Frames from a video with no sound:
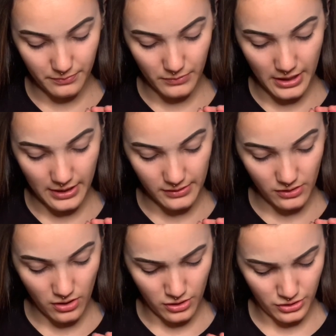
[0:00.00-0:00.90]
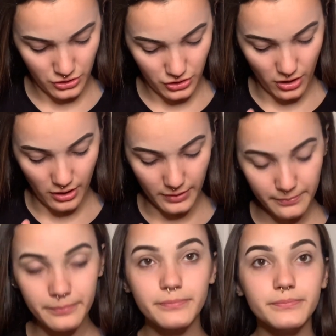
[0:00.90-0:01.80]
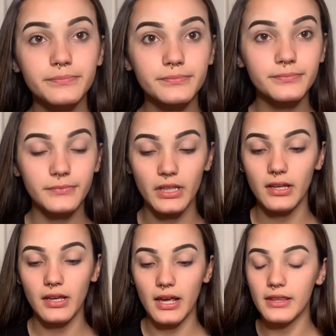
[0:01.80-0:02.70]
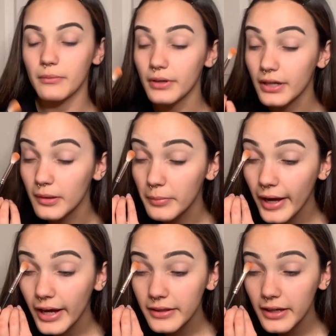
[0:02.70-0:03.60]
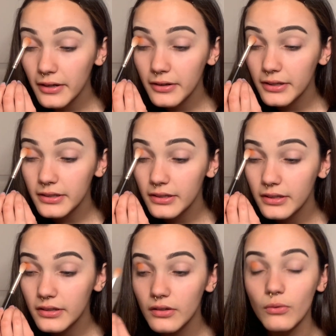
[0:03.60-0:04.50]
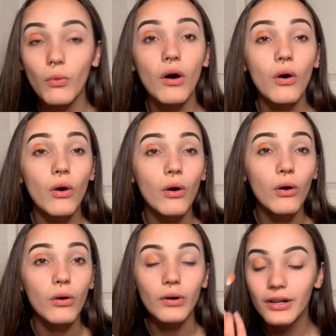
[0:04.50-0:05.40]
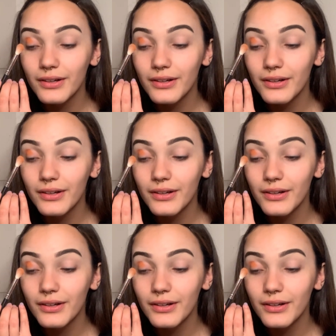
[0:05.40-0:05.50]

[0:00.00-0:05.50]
and it's called Charm. And then we're gonna pack that on. Whoa!